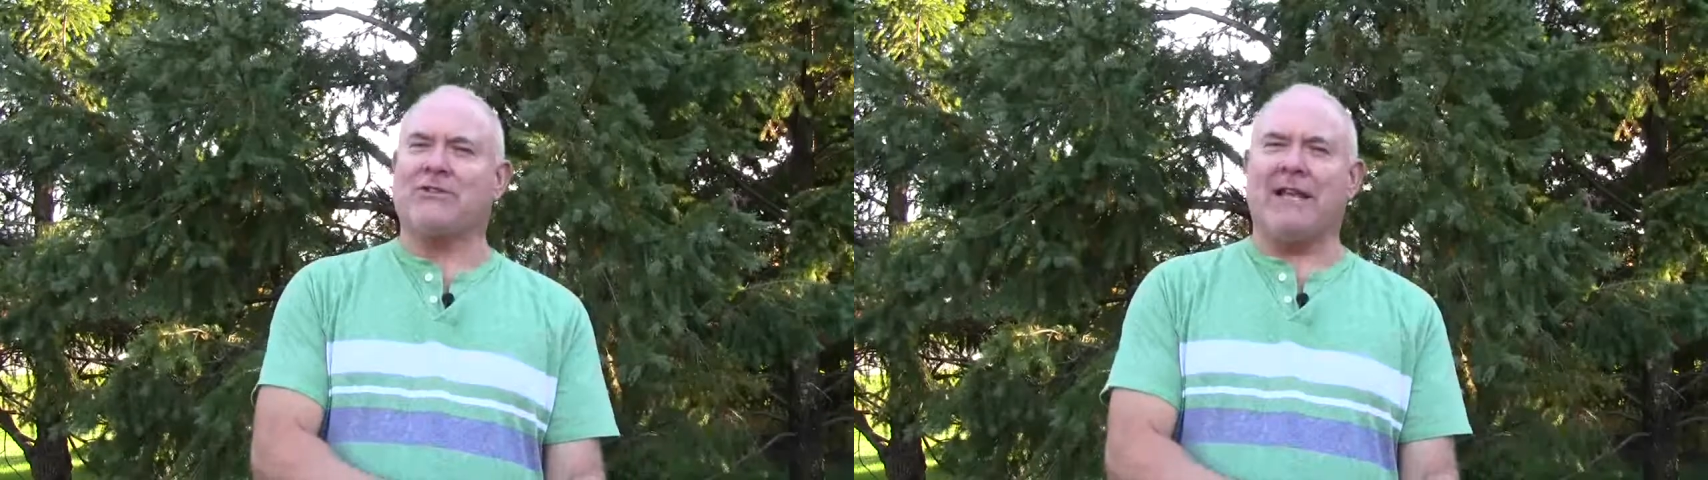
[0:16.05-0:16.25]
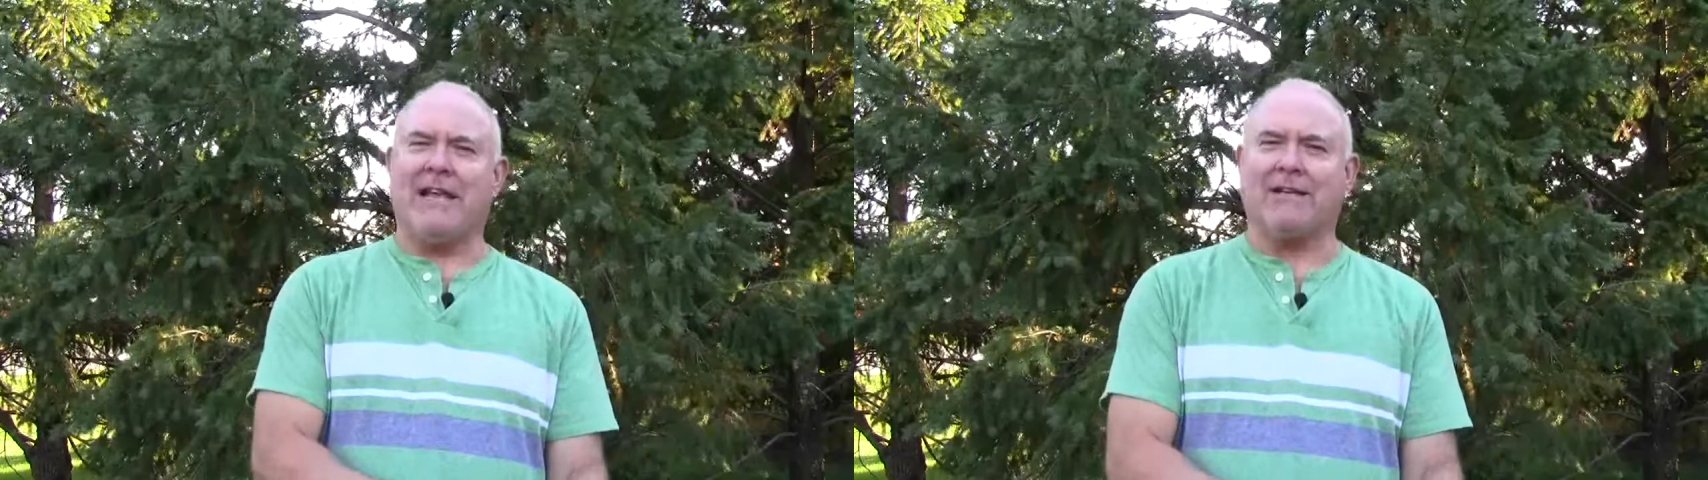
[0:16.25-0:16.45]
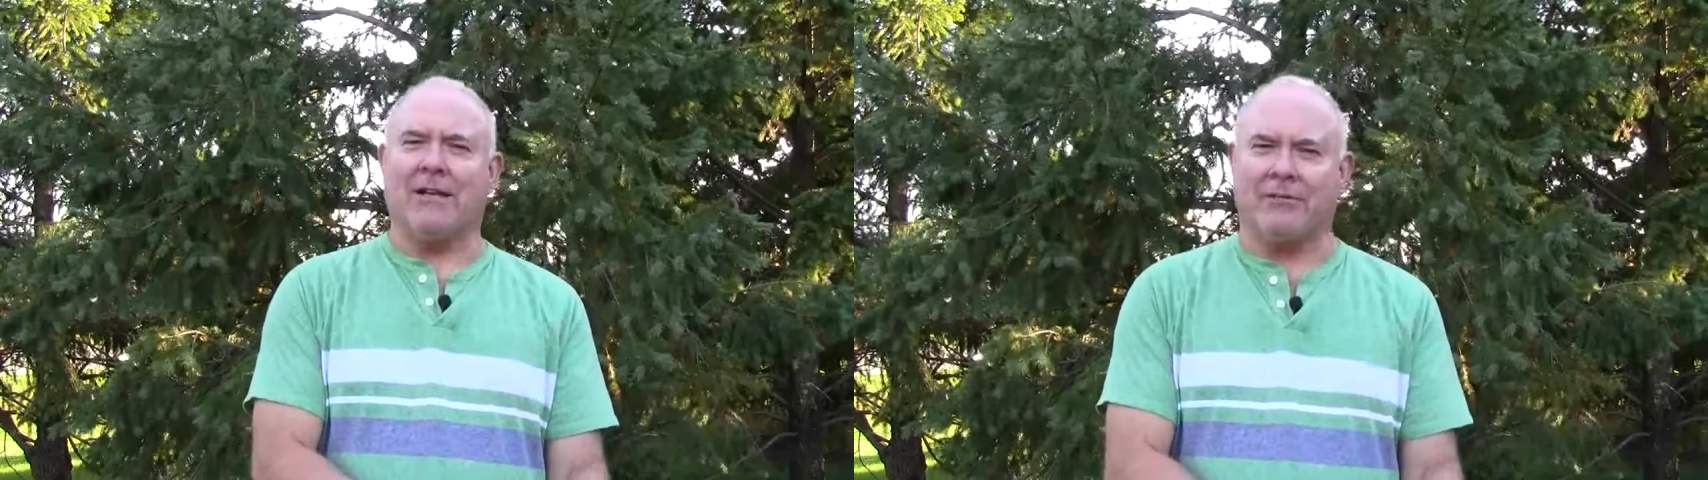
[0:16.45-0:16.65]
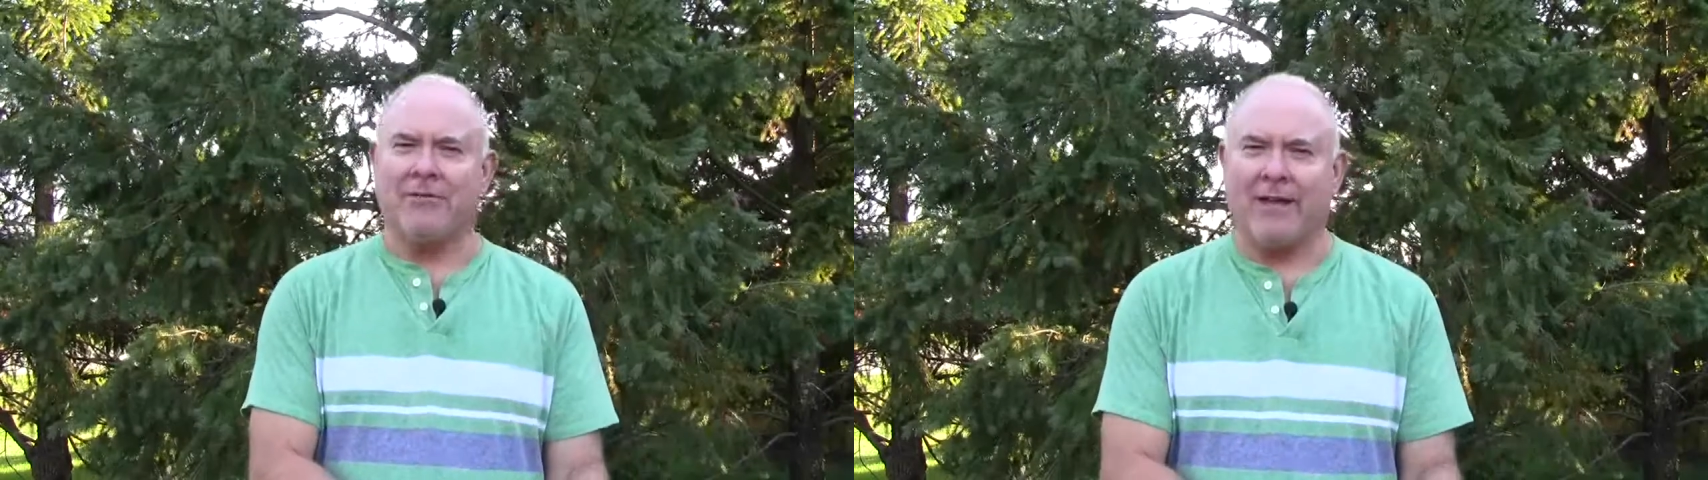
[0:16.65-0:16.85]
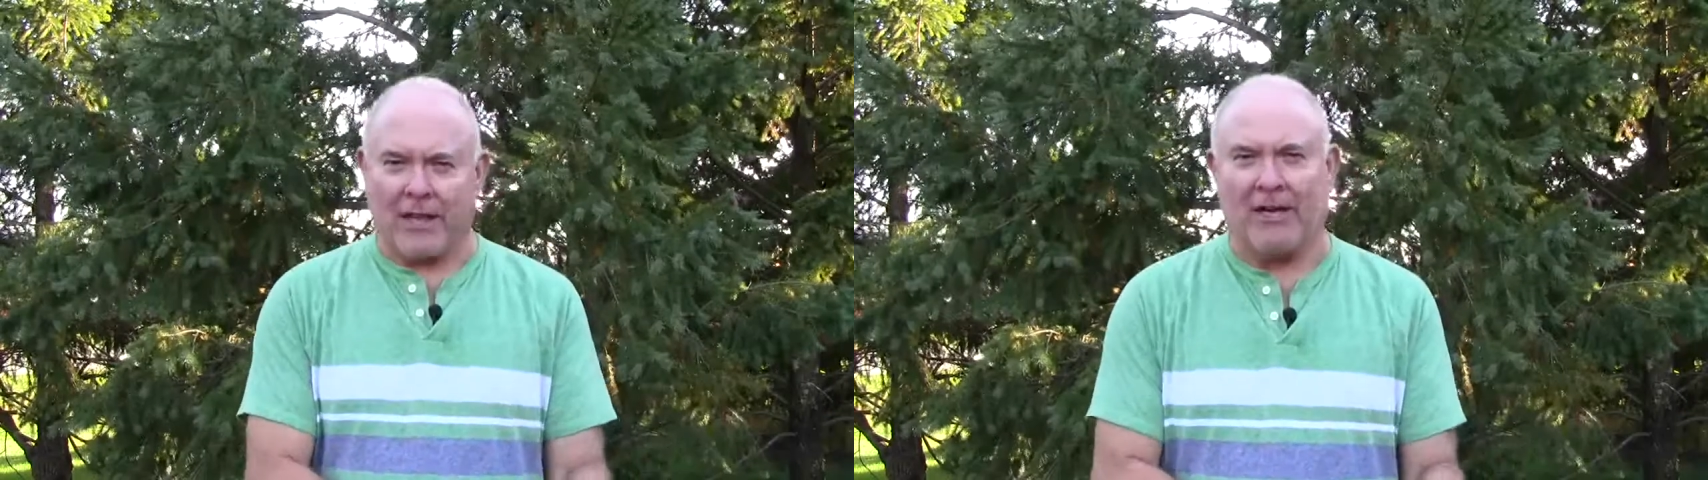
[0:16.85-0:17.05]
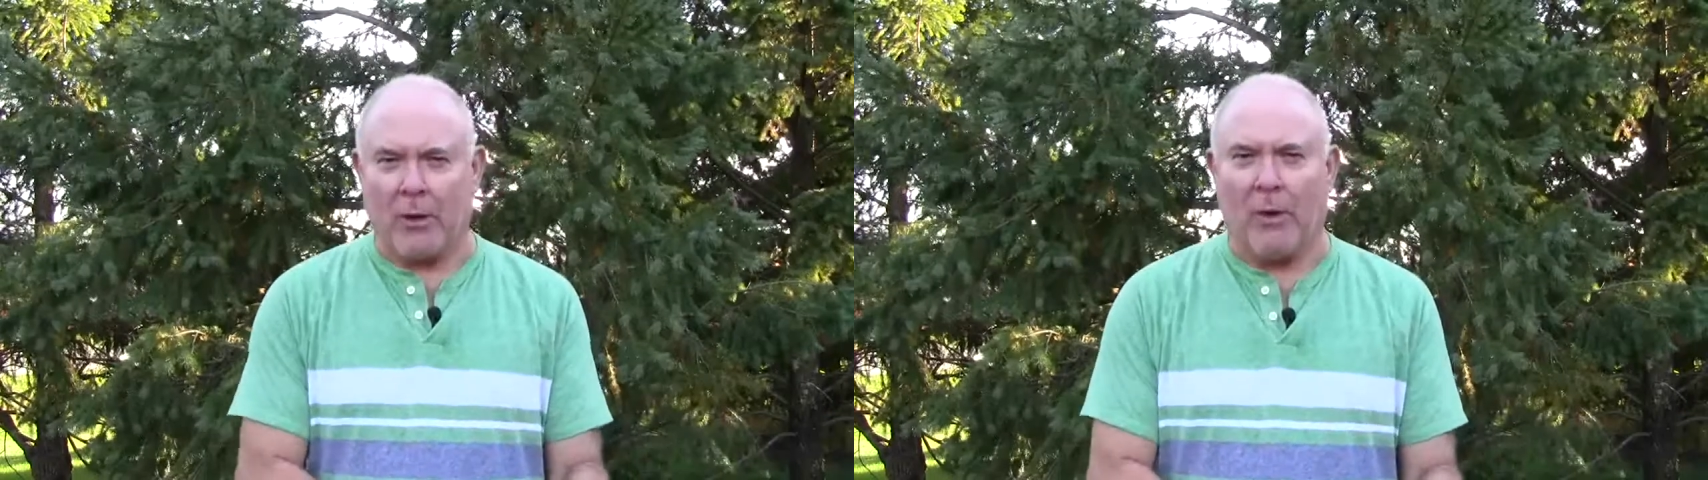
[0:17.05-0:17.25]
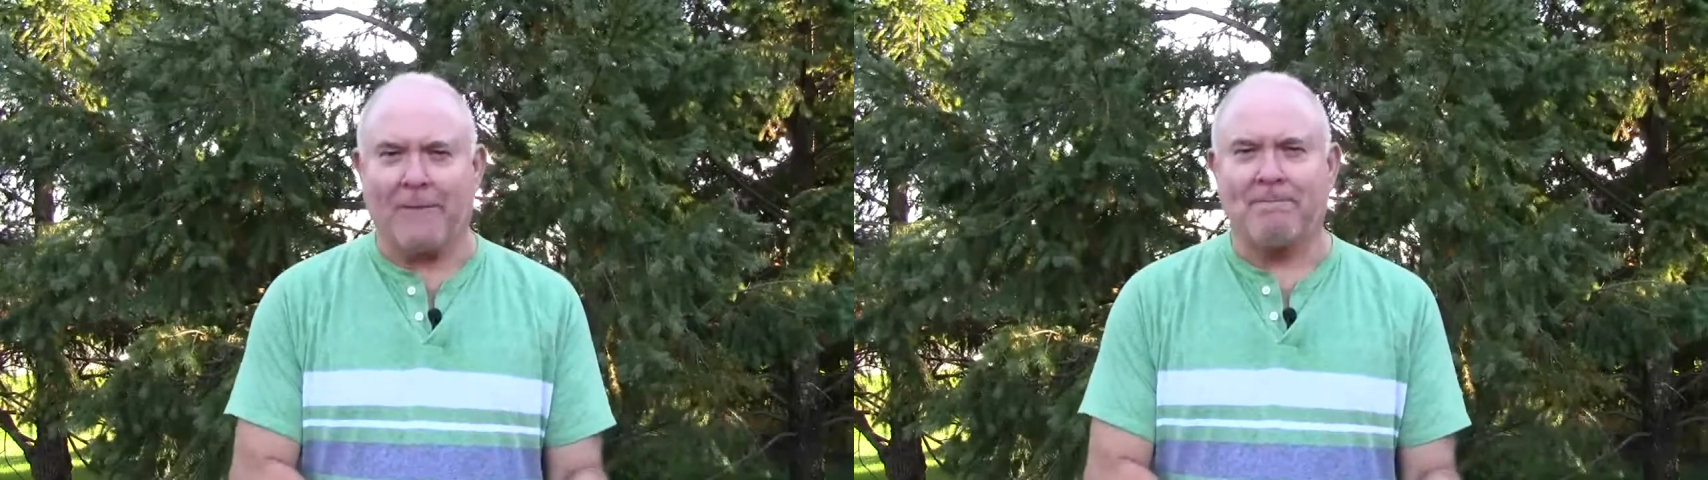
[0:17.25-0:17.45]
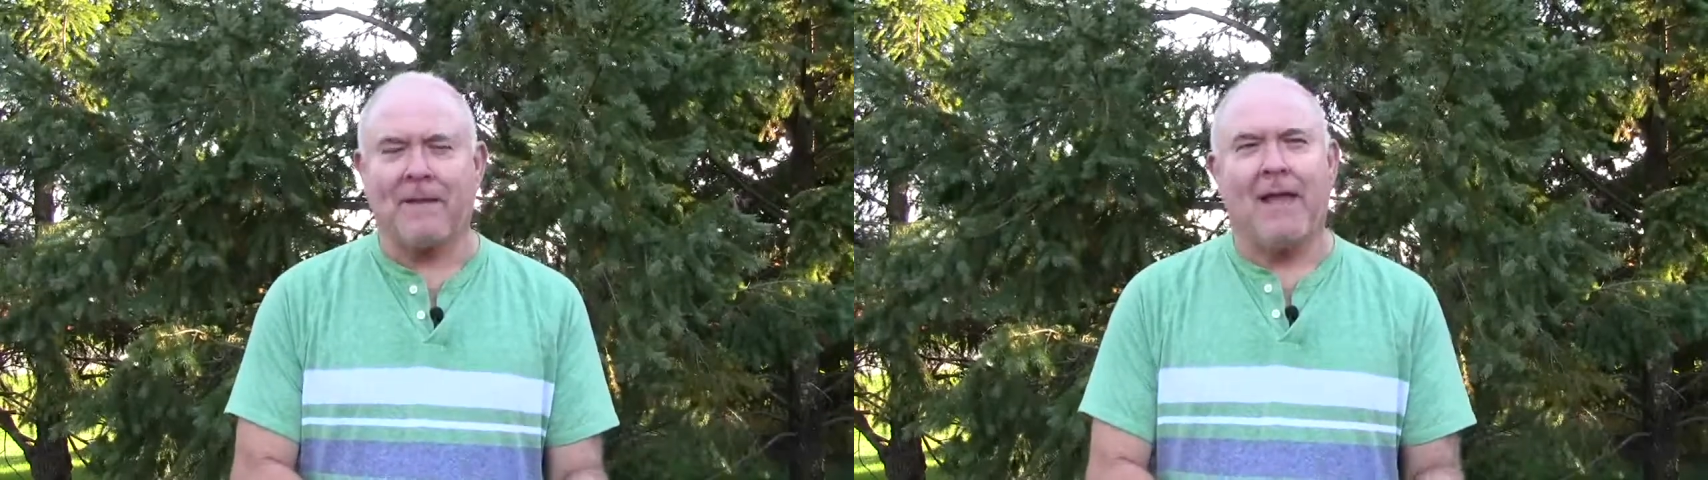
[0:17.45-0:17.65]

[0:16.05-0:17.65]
state of Illinois,